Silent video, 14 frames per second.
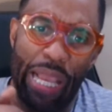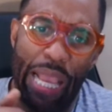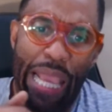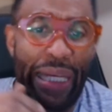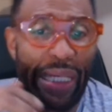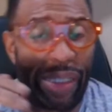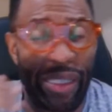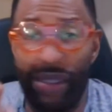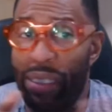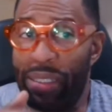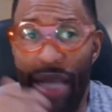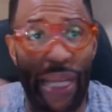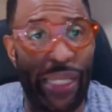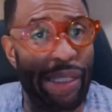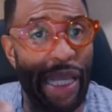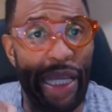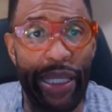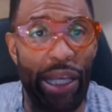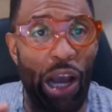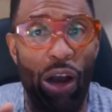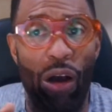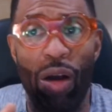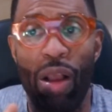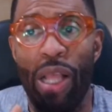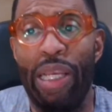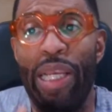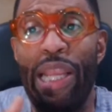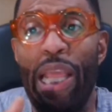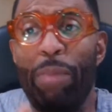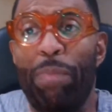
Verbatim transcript: and this is a technique, y'all. Then they